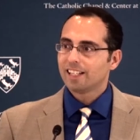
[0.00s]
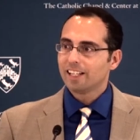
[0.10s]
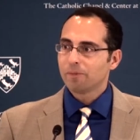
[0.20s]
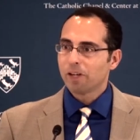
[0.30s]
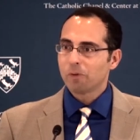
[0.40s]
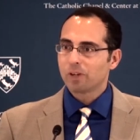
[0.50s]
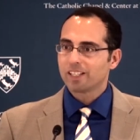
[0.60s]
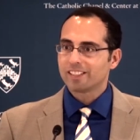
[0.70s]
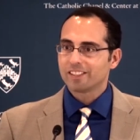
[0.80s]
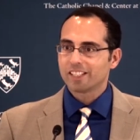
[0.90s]
Um, I
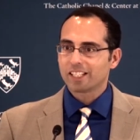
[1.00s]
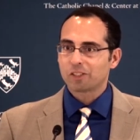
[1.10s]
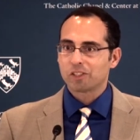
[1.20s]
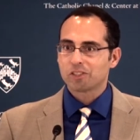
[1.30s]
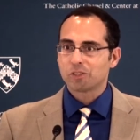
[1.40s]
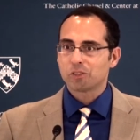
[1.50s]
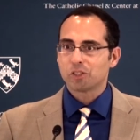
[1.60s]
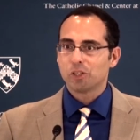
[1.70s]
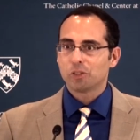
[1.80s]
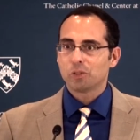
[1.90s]
wanted to thank Chris
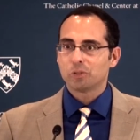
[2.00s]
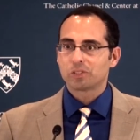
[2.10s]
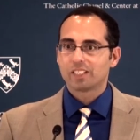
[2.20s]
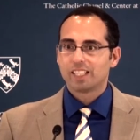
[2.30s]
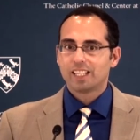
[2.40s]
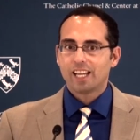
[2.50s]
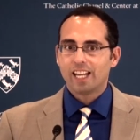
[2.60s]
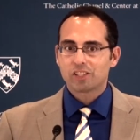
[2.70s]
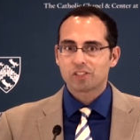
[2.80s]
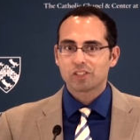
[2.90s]
Doucot, who's
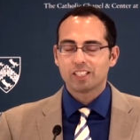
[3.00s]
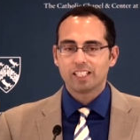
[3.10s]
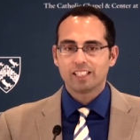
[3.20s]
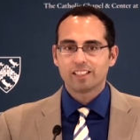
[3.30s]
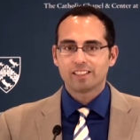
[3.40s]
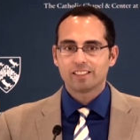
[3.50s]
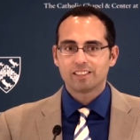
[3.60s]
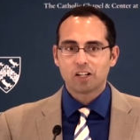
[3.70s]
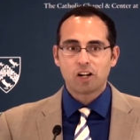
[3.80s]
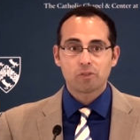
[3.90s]
actually in
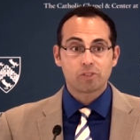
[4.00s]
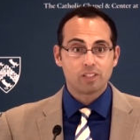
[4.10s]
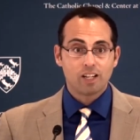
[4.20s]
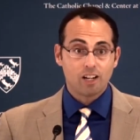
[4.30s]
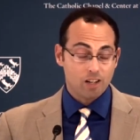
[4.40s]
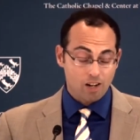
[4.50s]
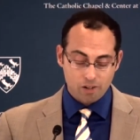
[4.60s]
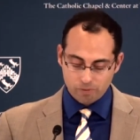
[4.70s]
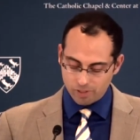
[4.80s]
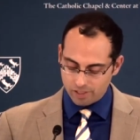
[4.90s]
the Hartford. Uh,
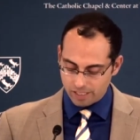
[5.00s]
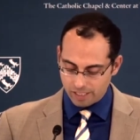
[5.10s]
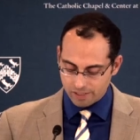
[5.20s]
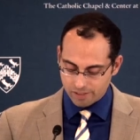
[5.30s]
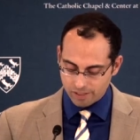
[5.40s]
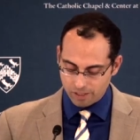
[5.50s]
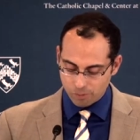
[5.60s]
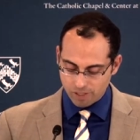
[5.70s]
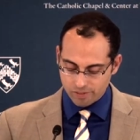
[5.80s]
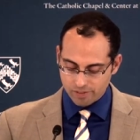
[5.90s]
Hartford, he's he
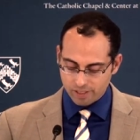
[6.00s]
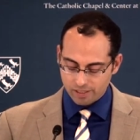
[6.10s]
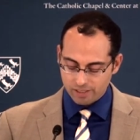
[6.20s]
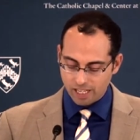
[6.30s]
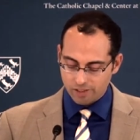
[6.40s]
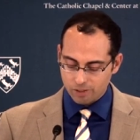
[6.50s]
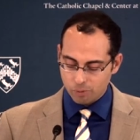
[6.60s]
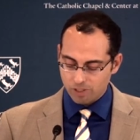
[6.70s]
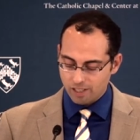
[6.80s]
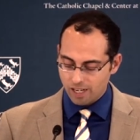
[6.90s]
runs the
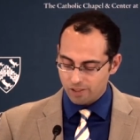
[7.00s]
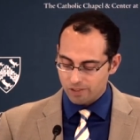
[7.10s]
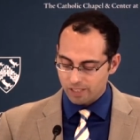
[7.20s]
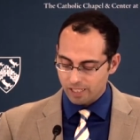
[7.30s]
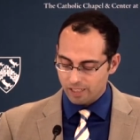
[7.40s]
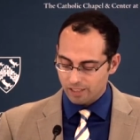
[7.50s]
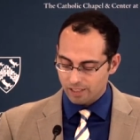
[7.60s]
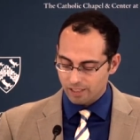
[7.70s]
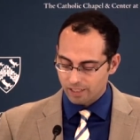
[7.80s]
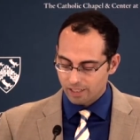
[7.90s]
Catholic Worker House there,
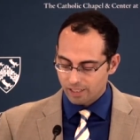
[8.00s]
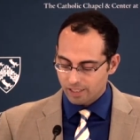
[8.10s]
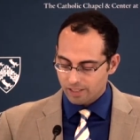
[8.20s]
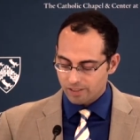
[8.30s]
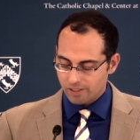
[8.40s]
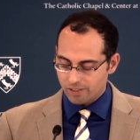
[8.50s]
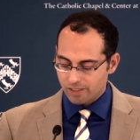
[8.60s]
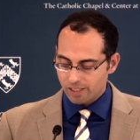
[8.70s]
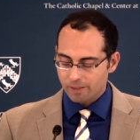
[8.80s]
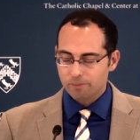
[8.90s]
and uh,
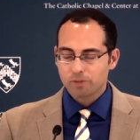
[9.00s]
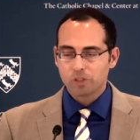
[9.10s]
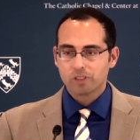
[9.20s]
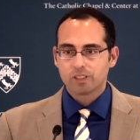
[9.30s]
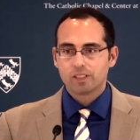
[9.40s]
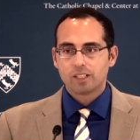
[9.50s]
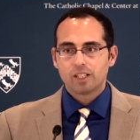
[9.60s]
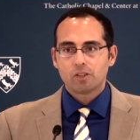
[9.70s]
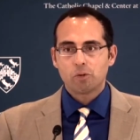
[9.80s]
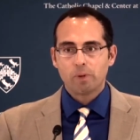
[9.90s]
just um, for
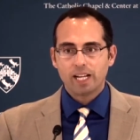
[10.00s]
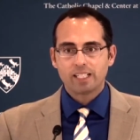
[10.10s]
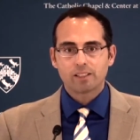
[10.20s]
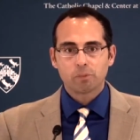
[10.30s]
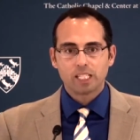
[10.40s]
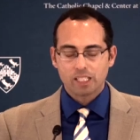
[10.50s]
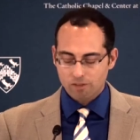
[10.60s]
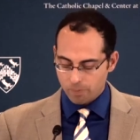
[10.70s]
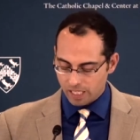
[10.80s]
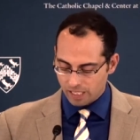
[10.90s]
reminding me
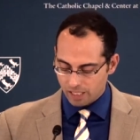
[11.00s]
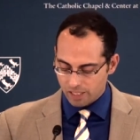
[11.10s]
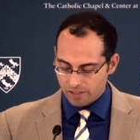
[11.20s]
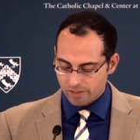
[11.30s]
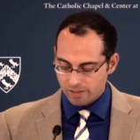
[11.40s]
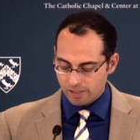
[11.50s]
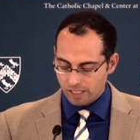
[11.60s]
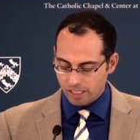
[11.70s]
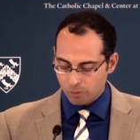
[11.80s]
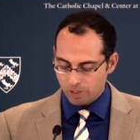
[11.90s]
and reminding us
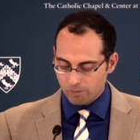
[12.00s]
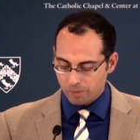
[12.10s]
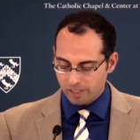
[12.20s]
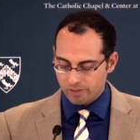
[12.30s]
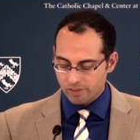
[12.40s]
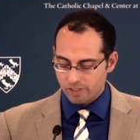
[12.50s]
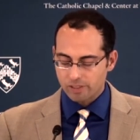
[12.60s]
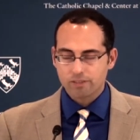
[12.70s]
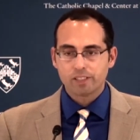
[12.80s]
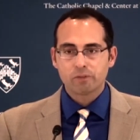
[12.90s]
uh, what it means
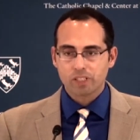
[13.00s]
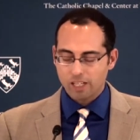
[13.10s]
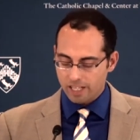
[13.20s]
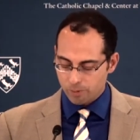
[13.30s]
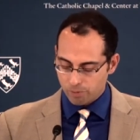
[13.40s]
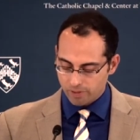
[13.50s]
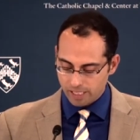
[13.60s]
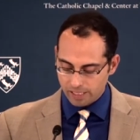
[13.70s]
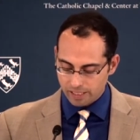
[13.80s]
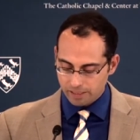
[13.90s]
to live the gospel
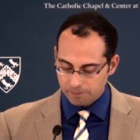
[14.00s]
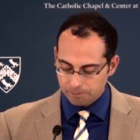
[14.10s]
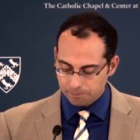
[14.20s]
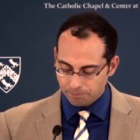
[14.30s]
daily.